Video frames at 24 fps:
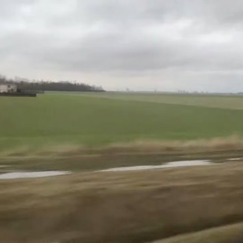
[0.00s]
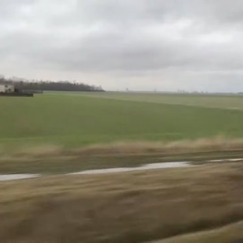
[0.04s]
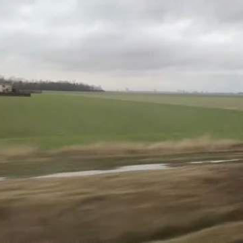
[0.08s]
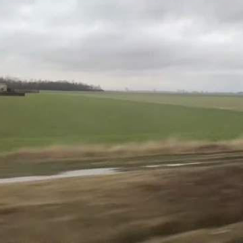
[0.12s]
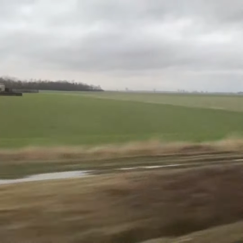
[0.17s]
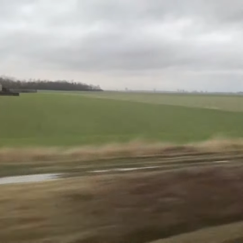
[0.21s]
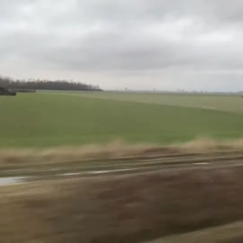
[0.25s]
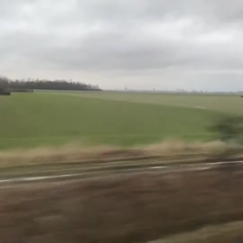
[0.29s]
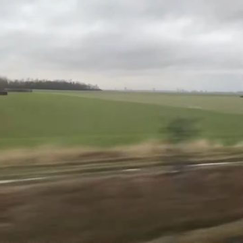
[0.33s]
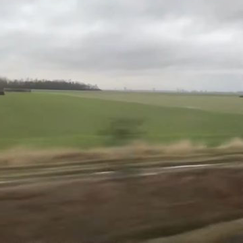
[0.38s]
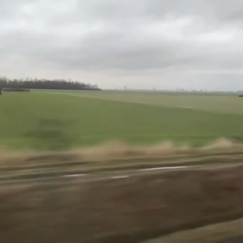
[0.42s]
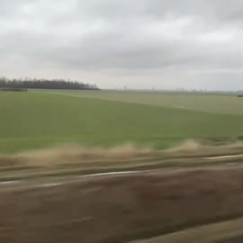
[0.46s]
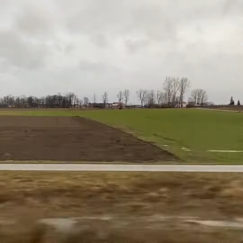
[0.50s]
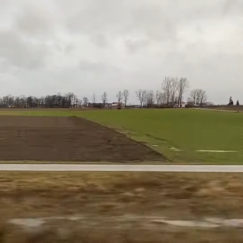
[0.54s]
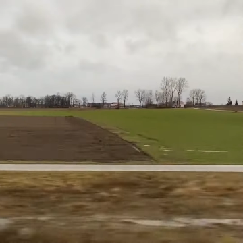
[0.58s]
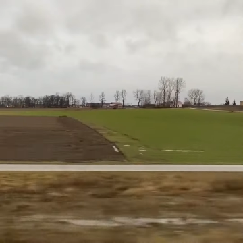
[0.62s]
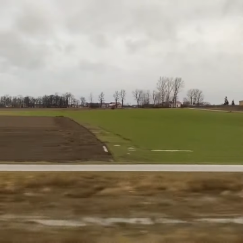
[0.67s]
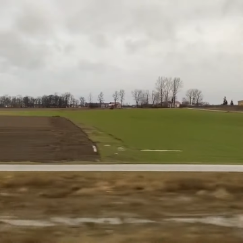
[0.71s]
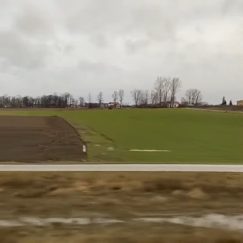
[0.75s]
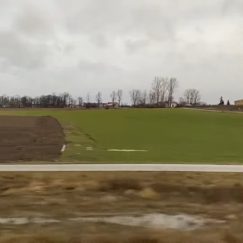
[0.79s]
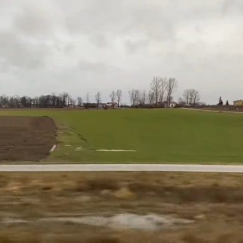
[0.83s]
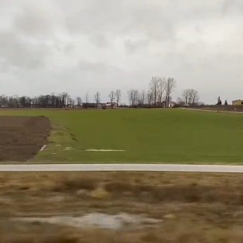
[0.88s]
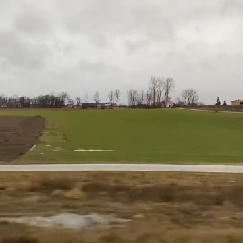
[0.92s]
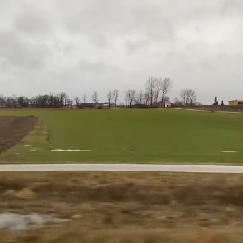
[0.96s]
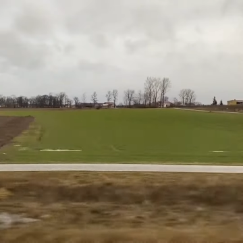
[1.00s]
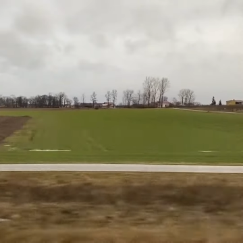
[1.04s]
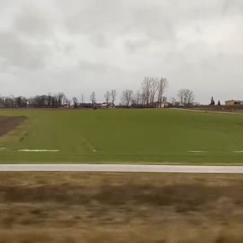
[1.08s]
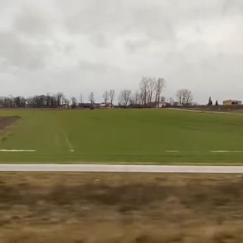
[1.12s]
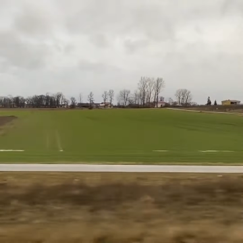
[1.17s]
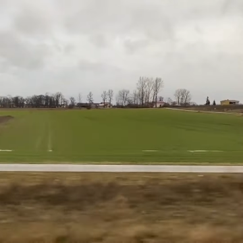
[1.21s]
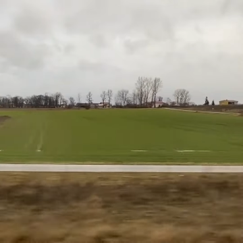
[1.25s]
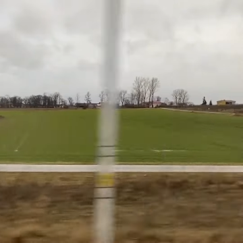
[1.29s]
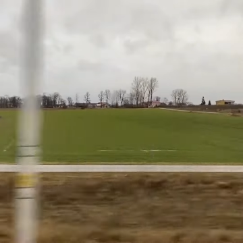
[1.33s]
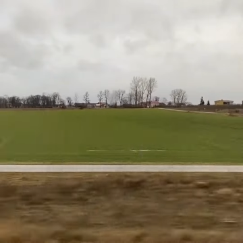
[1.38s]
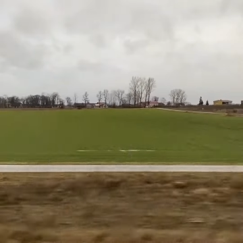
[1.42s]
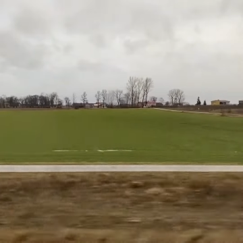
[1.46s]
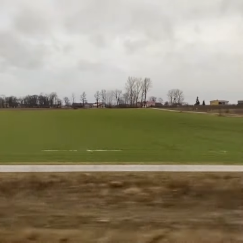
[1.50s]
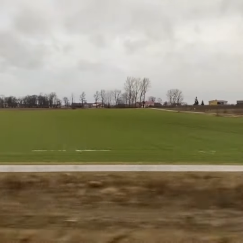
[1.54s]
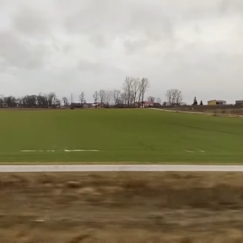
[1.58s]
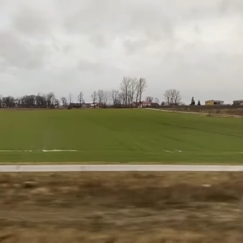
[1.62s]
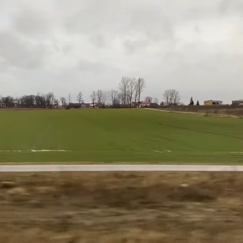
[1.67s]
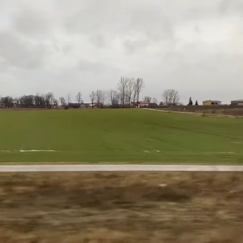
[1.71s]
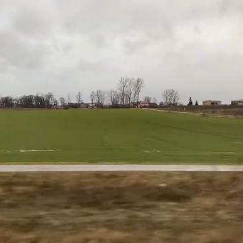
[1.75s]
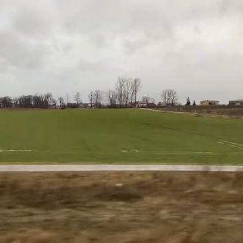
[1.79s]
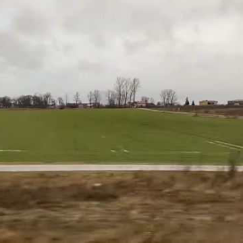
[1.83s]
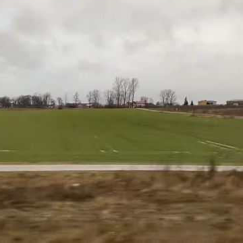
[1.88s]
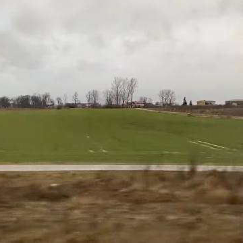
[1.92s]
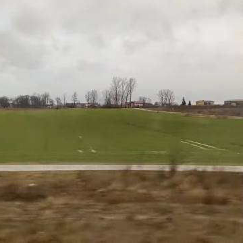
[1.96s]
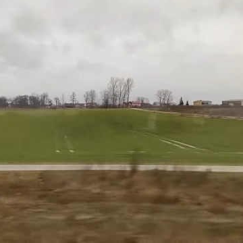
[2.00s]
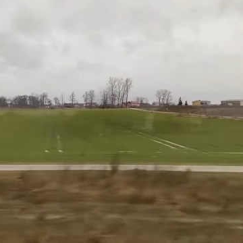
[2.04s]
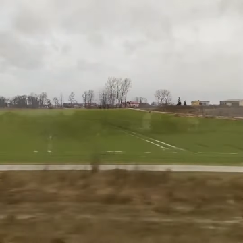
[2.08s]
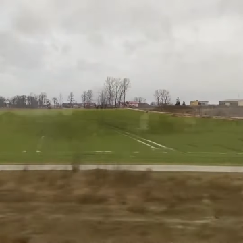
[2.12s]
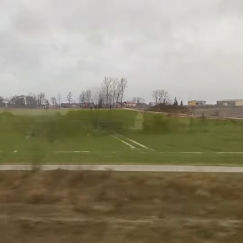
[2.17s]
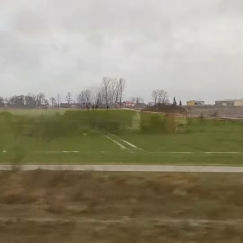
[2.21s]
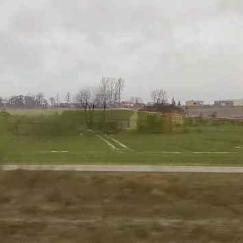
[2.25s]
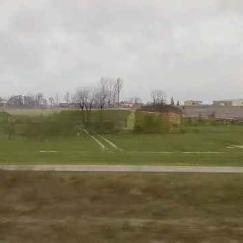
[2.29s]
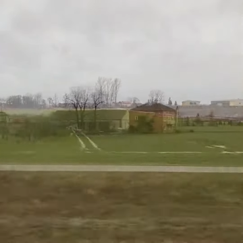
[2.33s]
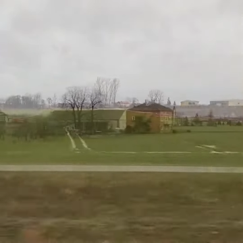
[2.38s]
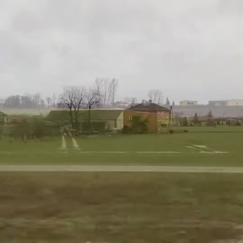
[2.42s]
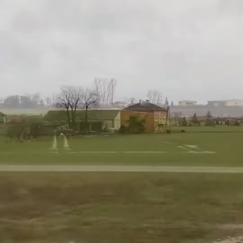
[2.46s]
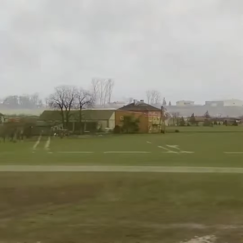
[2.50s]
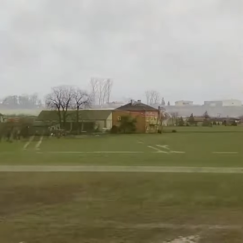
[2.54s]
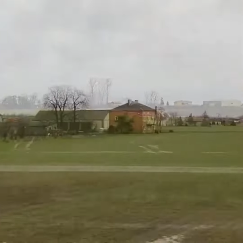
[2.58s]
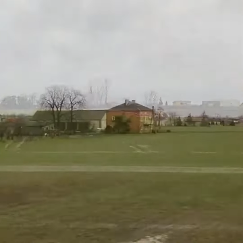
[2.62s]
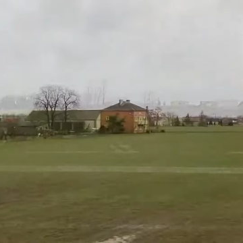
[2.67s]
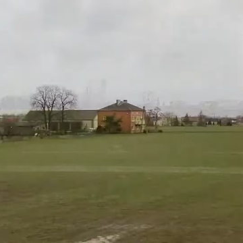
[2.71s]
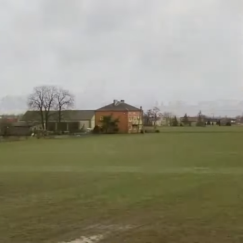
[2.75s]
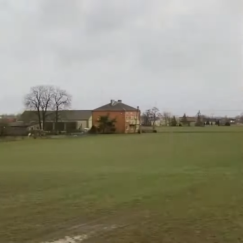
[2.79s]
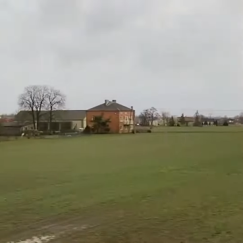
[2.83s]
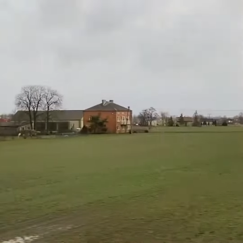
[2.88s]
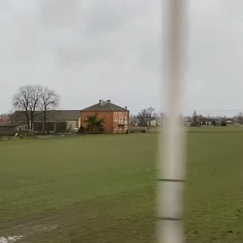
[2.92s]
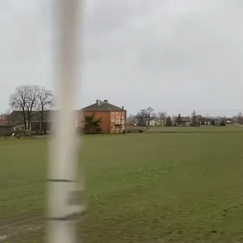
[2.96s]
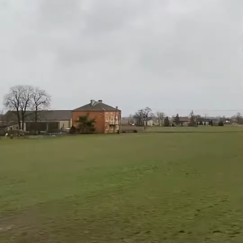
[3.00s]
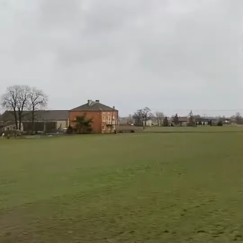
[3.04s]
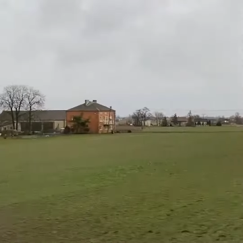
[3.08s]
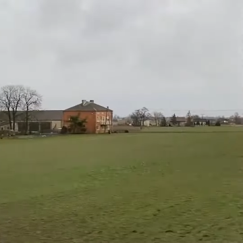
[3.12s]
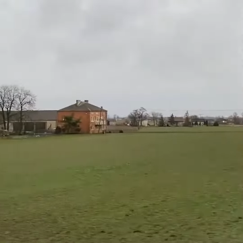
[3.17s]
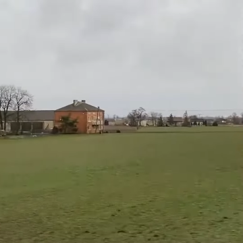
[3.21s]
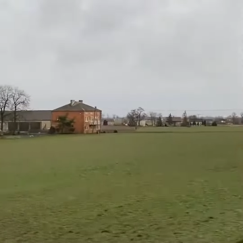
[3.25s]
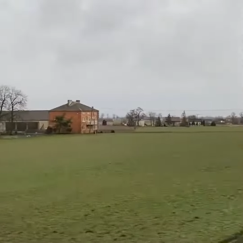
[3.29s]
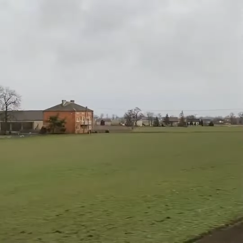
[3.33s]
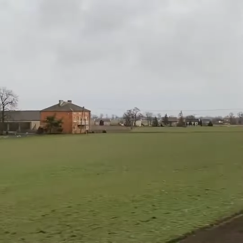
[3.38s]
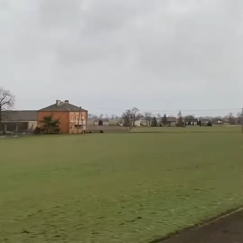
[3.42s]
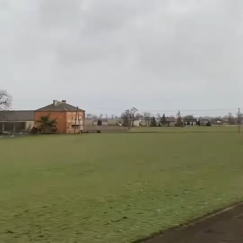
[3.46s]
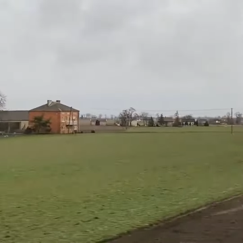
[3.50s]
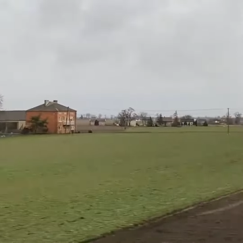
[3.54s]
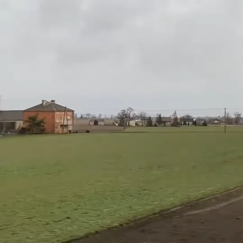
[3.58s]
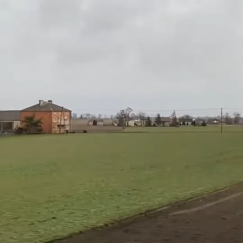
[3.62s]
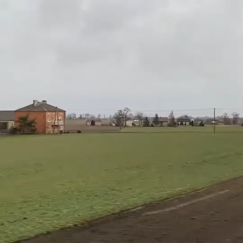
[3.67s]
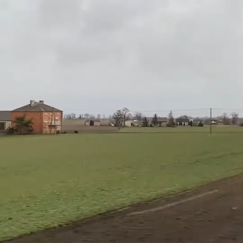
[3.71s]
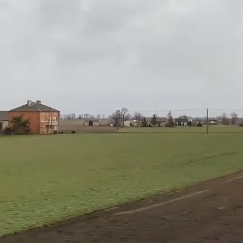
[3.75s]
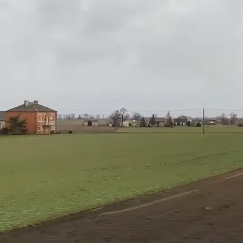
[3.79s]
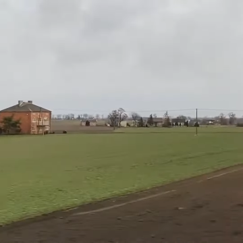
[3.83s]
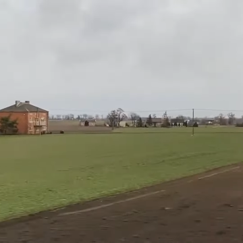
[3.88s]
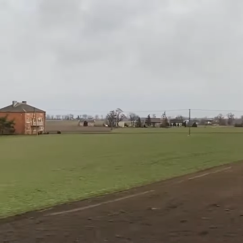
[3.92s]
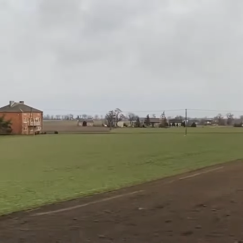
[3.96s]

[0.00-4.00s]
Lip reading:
(no speaker visible)